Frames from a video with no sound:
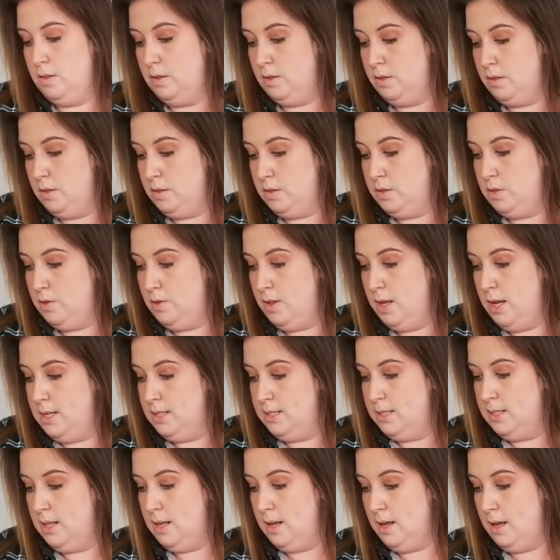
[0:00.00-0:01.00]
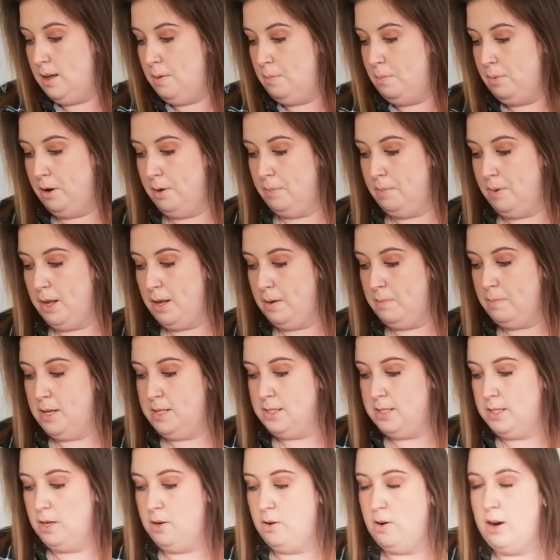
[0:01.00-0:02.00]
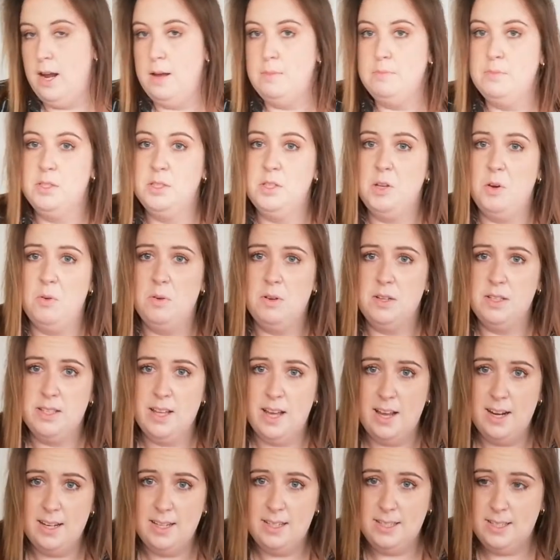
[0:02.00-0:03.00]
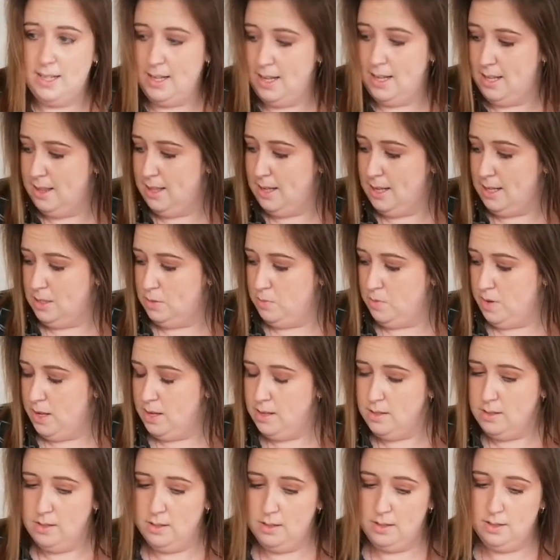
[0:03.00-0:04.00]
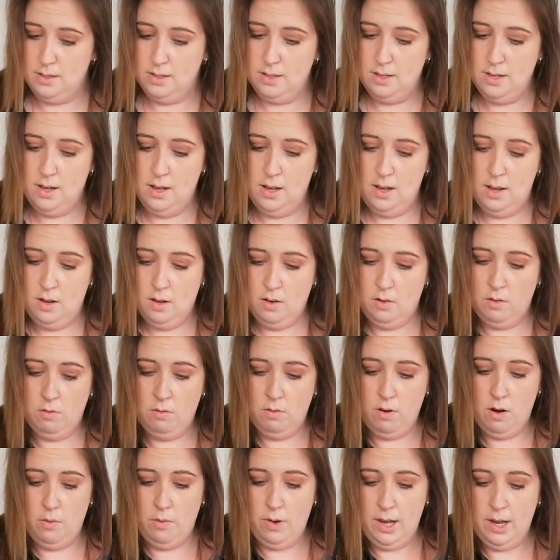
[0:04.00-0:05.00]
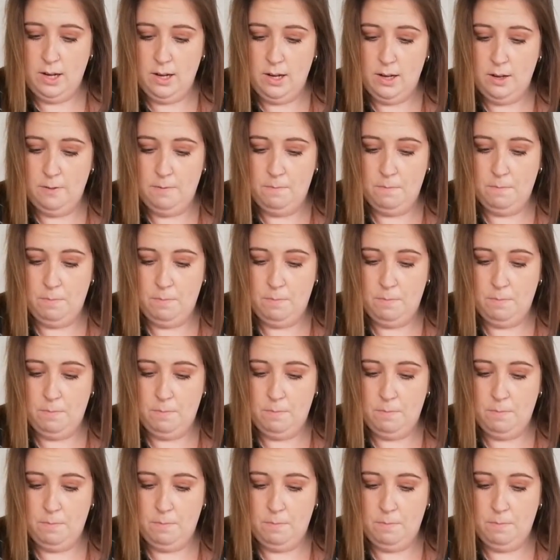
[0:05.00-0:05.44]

So that's the poppy amazing grey. I'm so excited to get these ones growing.